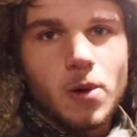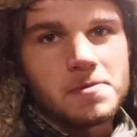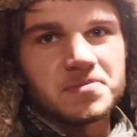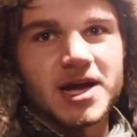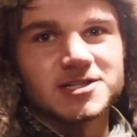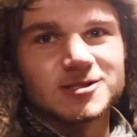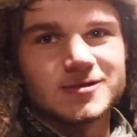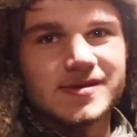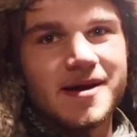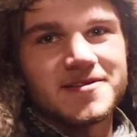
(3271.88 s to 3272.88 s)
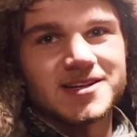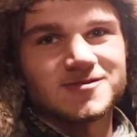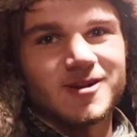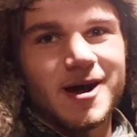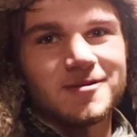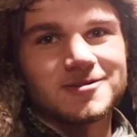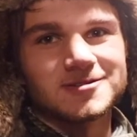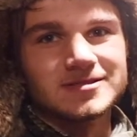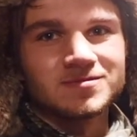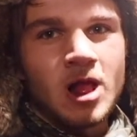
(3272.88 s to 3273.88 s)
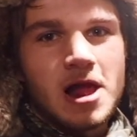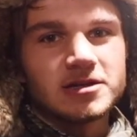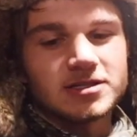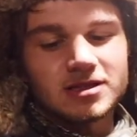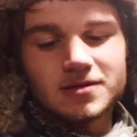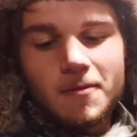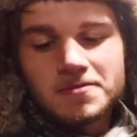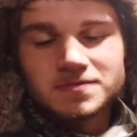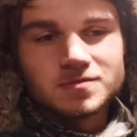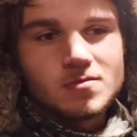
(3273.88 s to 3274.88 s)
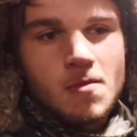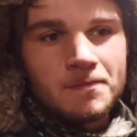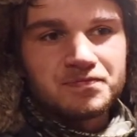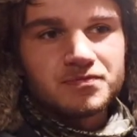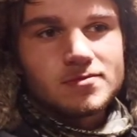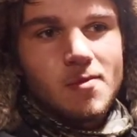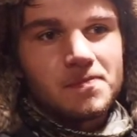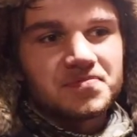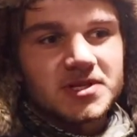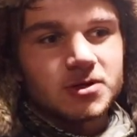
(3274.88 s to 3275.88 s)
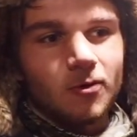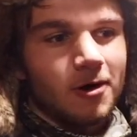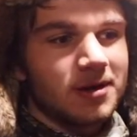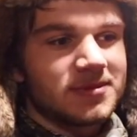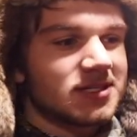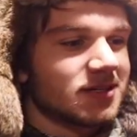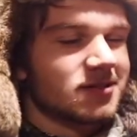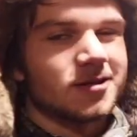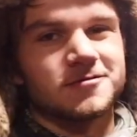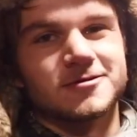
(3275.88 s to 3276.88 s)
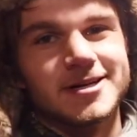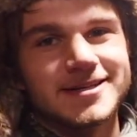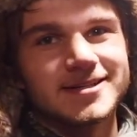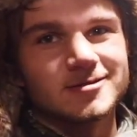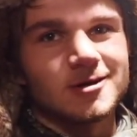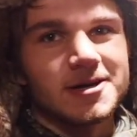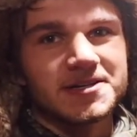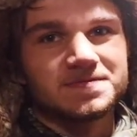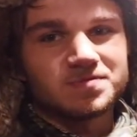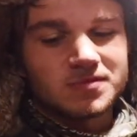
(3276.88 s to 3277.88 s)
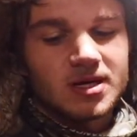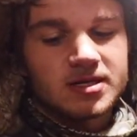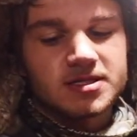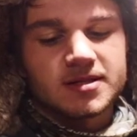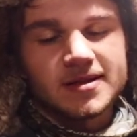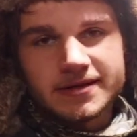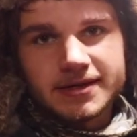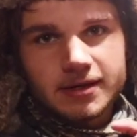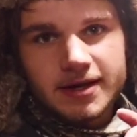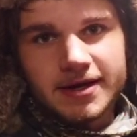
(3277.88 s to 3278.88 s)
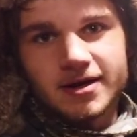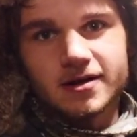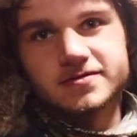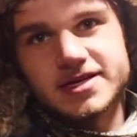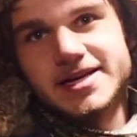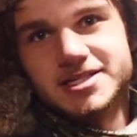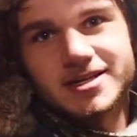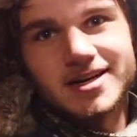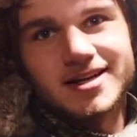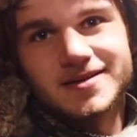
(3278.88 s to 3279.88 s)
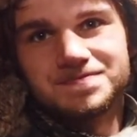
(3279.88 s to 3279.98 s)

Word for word: That is, that's phenomenal. What it's do you like, think? Because the walleye meat's like so flaky and light, and then just got that like hint of Cajun in it.